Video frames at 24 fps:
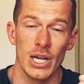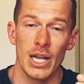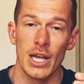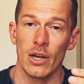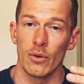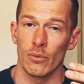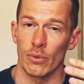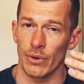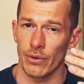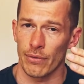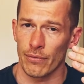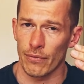
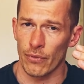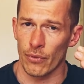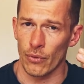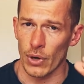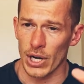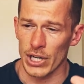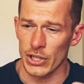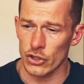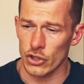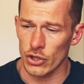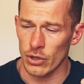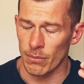with
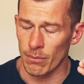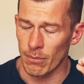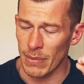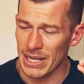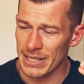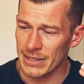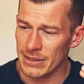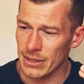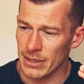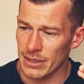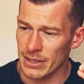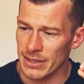fresh
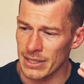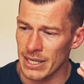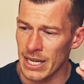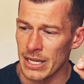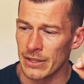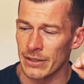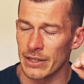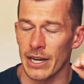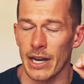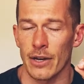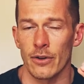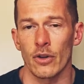muscles
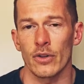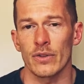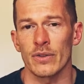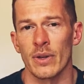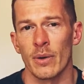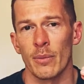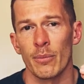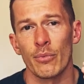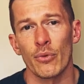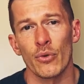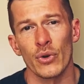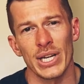that are not
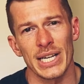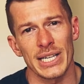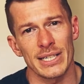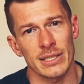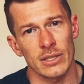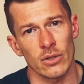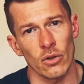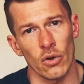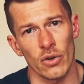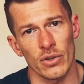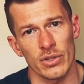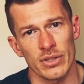
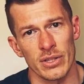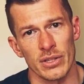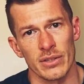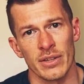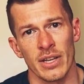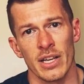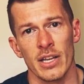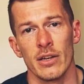pre-exhausted